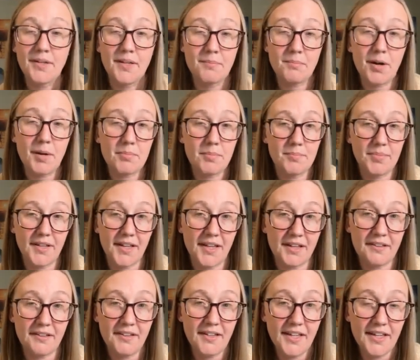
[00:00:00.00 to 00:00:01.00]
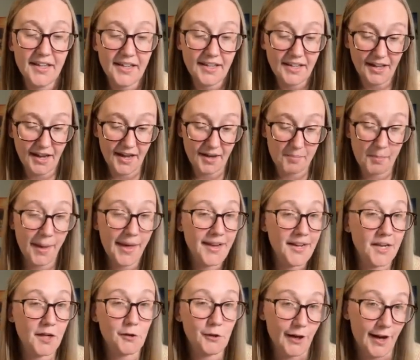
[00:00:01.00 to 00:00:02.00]
probably
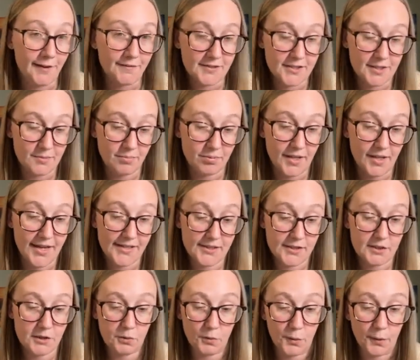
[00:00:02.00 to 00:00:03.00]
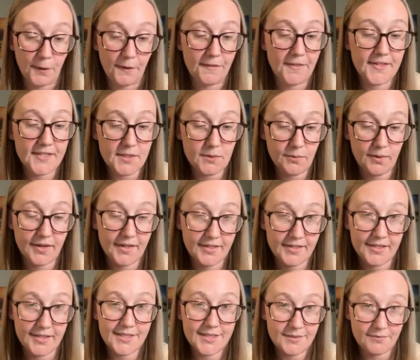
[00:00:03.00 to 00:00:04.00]
any craft supply store. This one
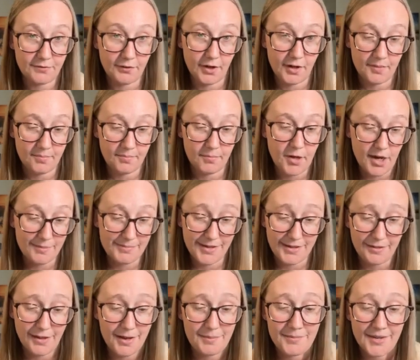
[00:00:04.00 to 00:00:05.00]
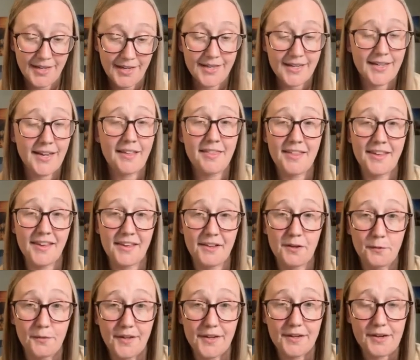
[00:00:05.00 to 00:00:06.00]
is from Hobby Lobby, and I think it
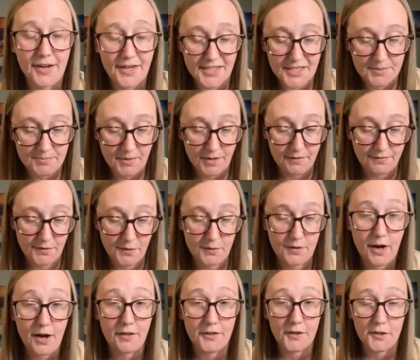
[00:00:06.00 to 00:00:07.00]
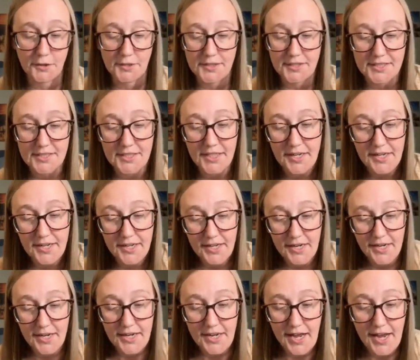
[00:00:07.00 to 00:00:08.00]
only cost me a few dollars.
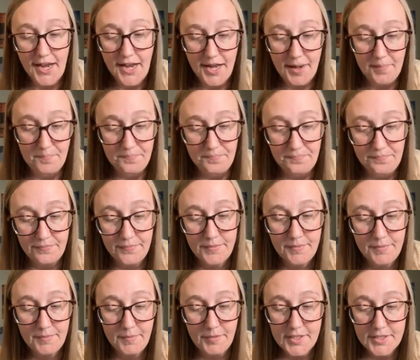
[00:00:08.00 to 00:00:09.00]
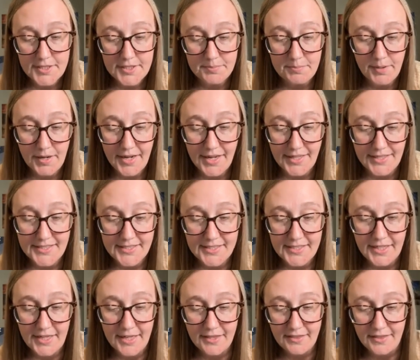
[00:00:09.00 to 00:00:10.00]
But
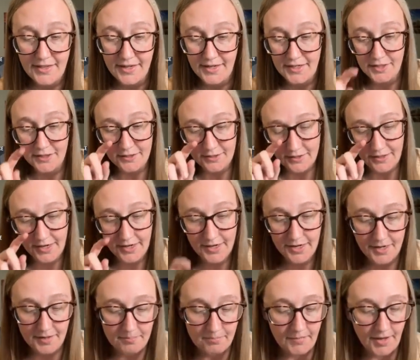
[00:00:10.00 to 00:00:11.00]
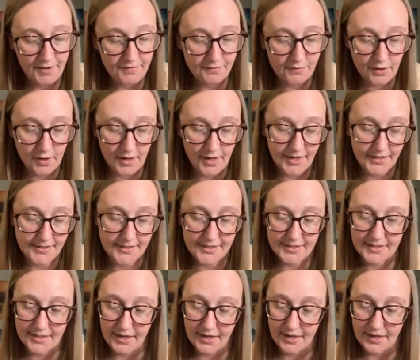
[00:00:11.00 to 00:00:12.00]
in there, I've
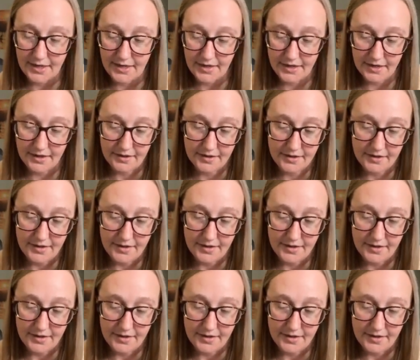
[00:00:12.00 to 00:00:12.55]
got, let